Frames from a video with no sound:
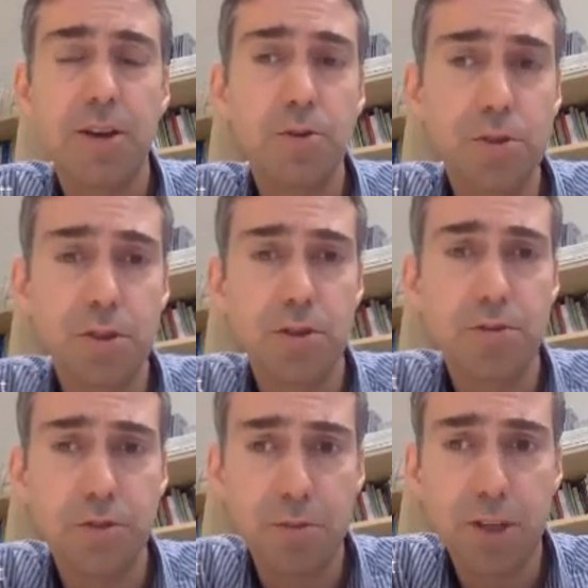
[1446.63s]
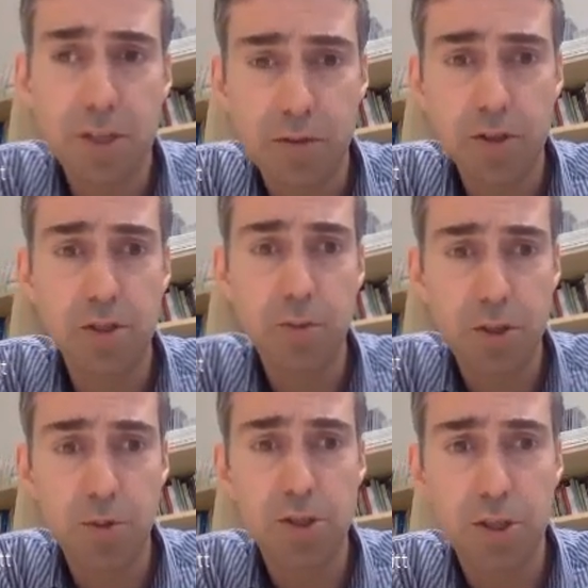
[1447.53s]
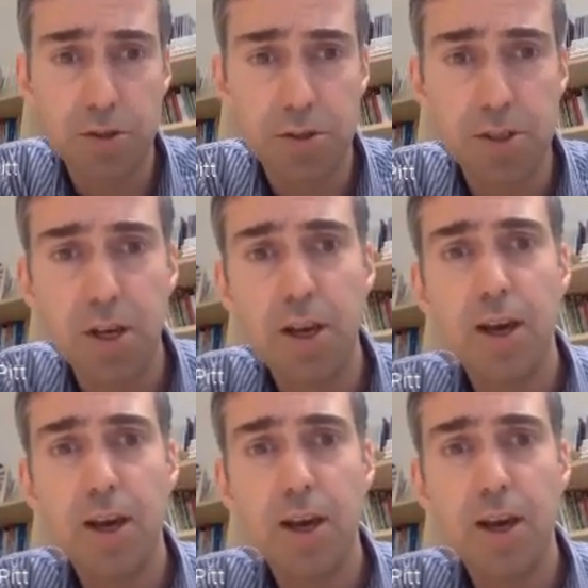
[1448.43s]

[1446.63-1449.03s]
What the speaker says: and also from the interviews that we did with students,